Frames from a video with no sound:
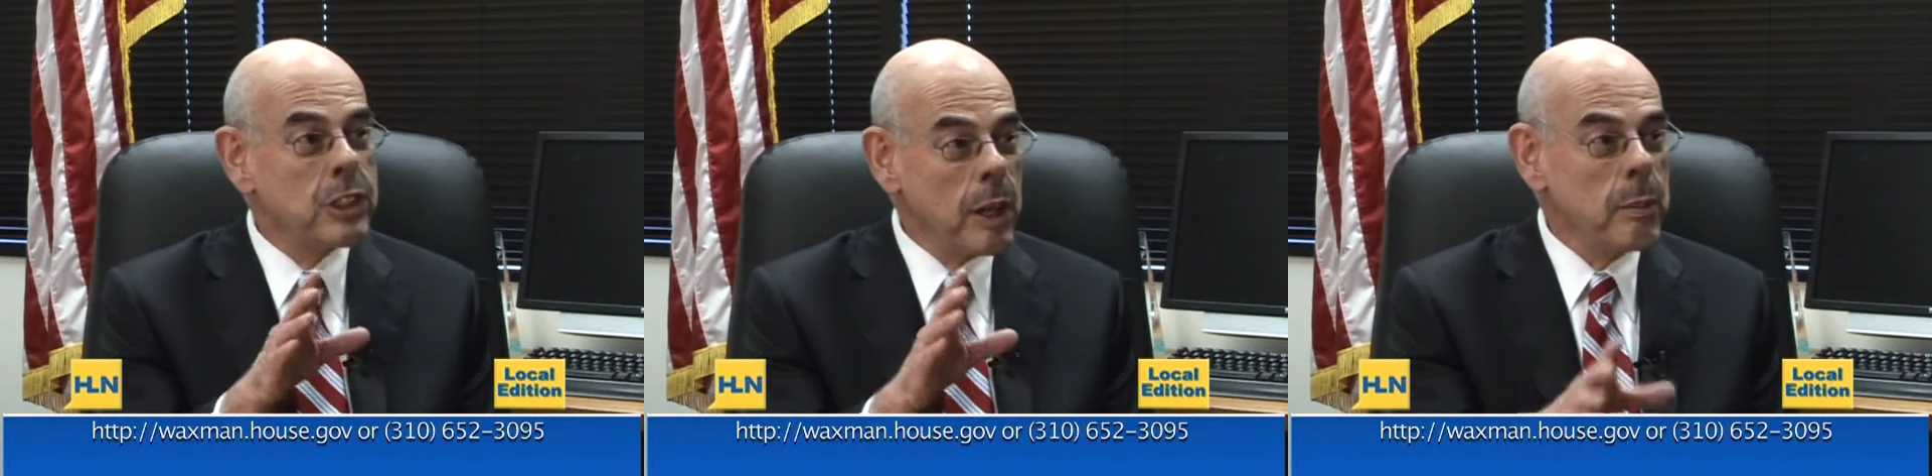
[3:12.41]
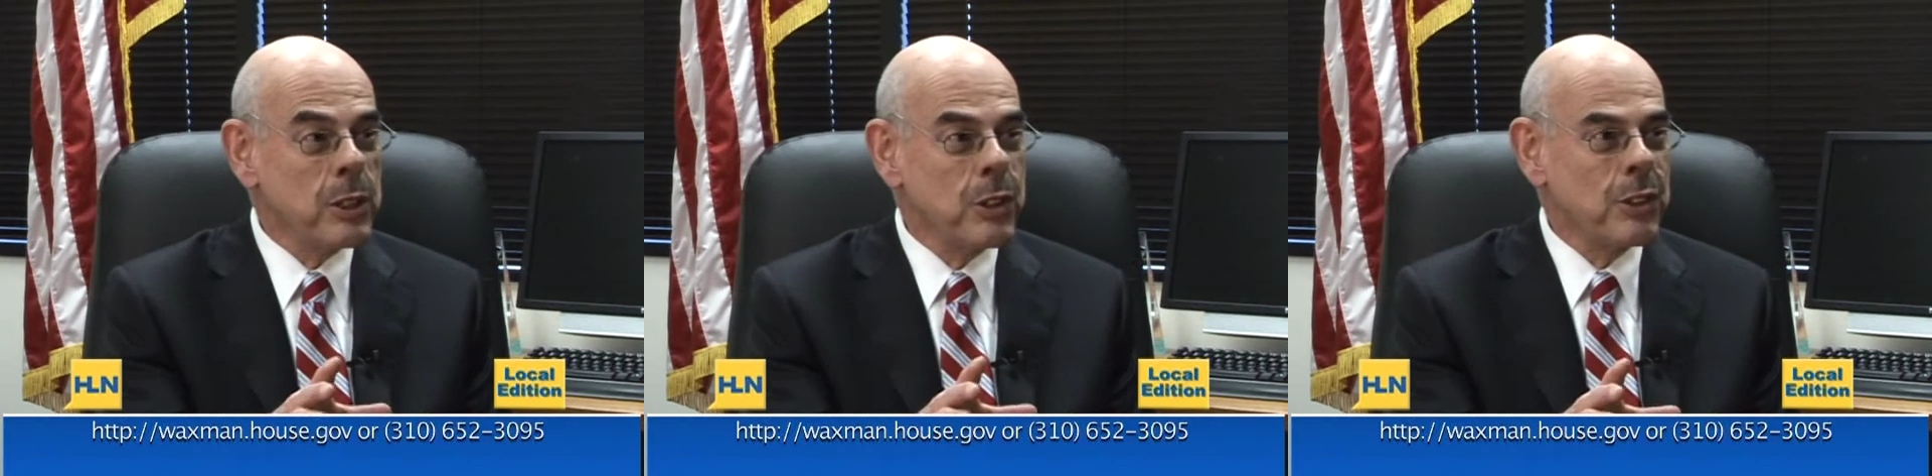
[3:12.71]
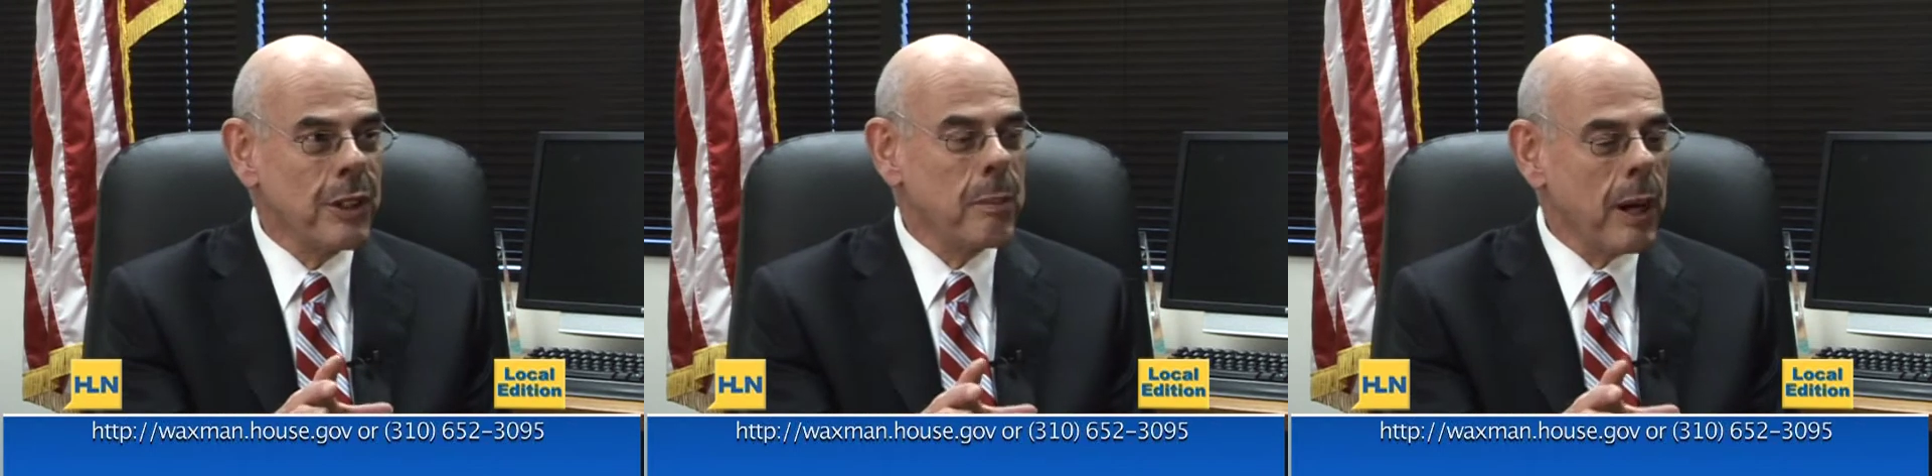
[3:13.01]
some
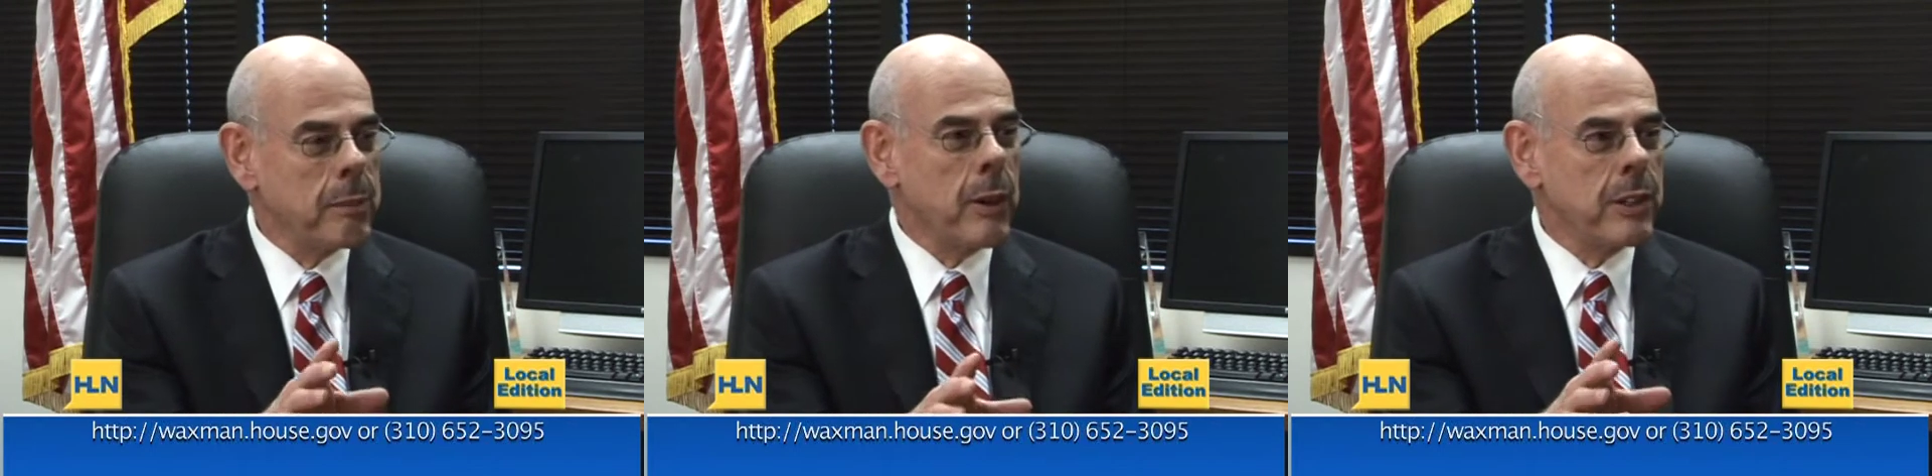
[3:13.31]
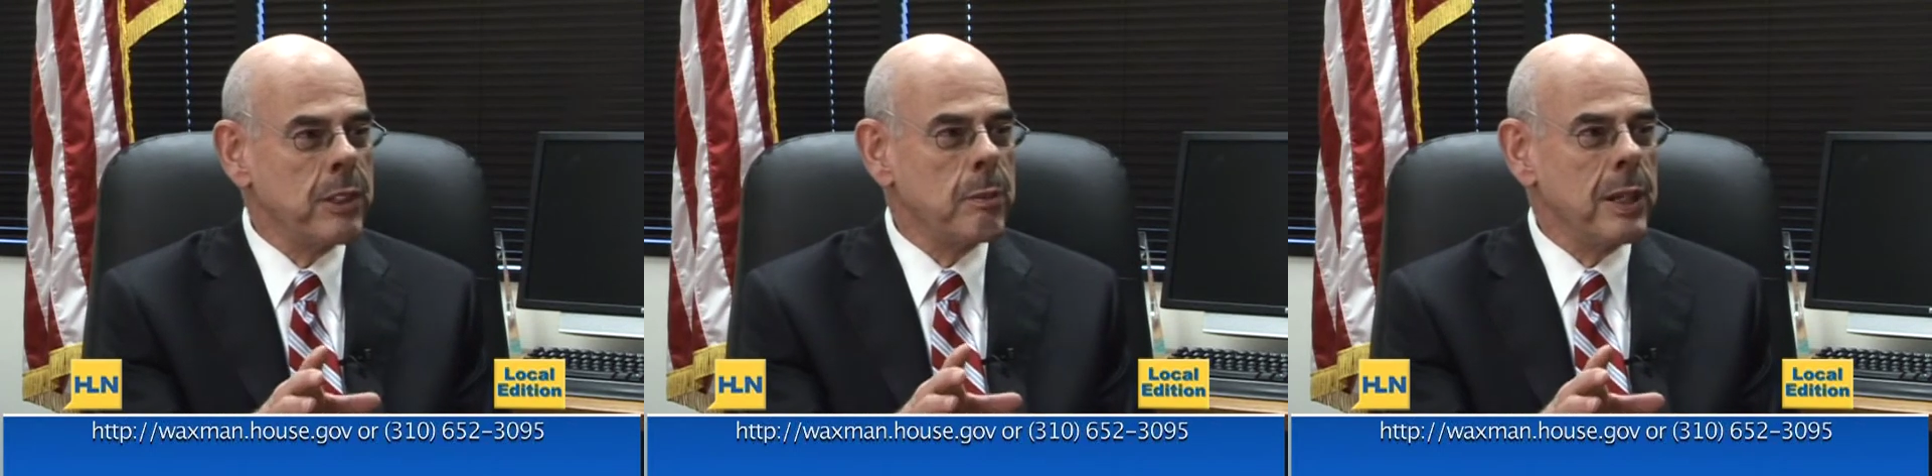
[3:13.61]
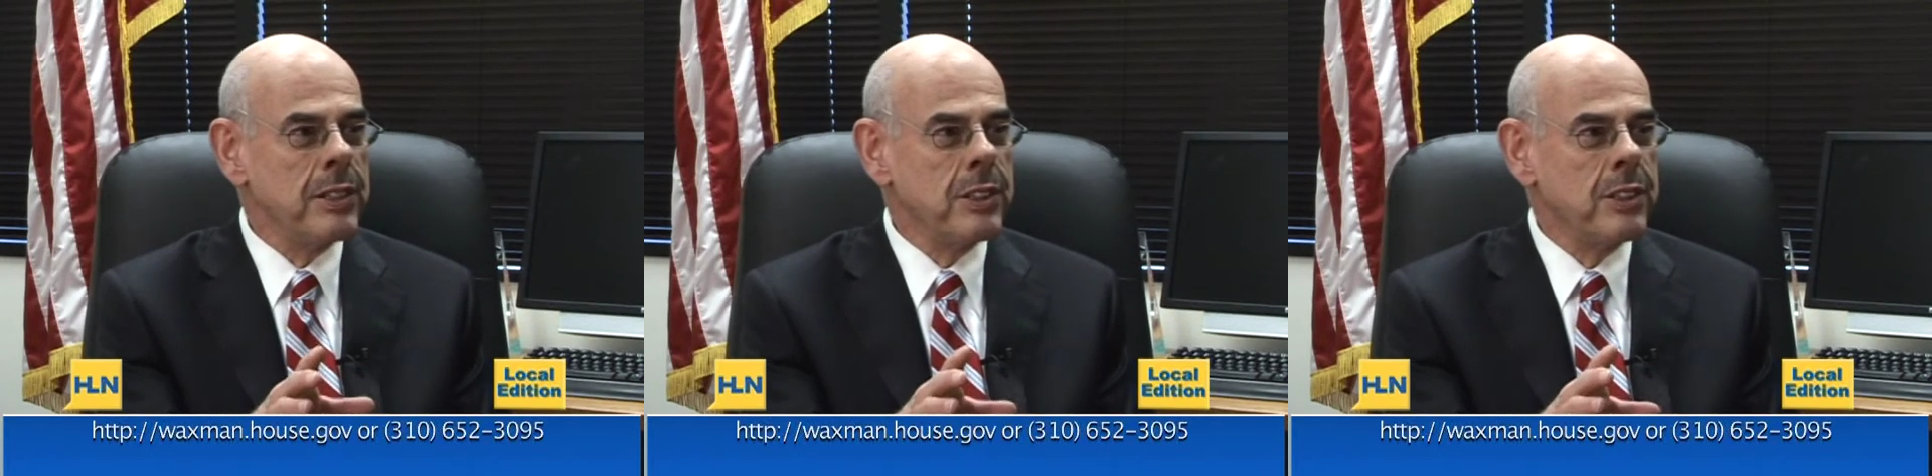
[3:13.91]
issues on a bipartisan
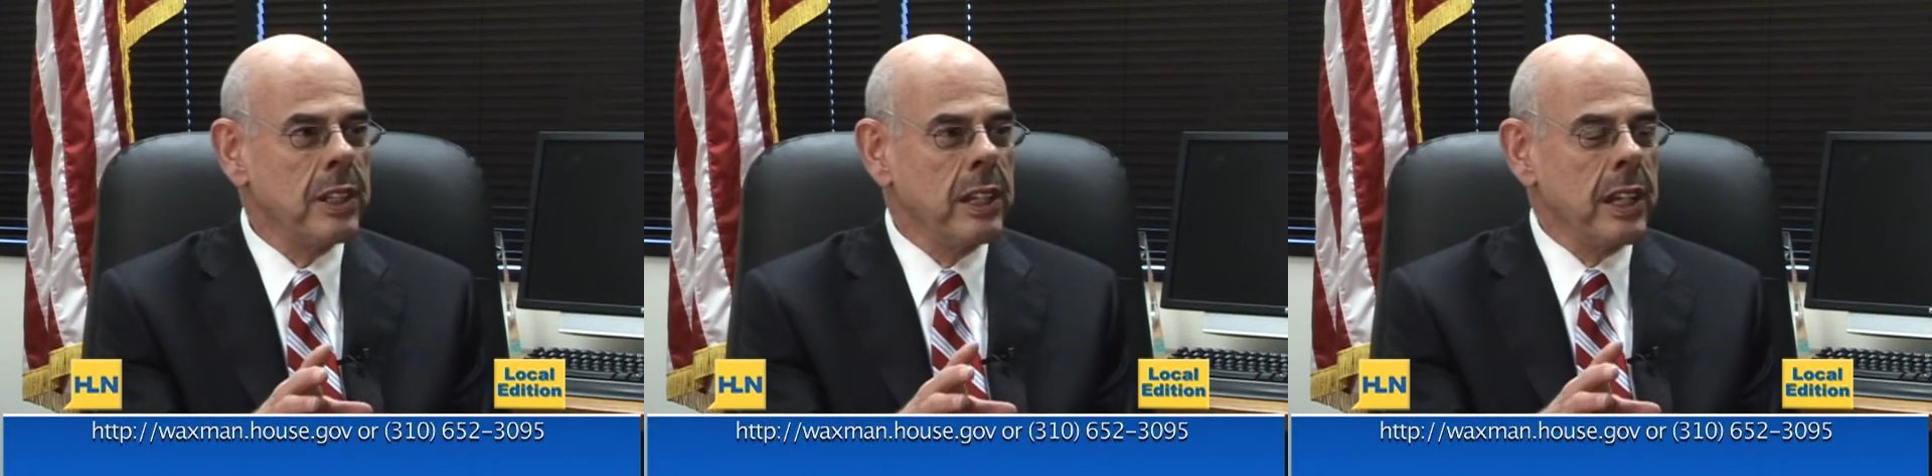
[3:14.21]
basis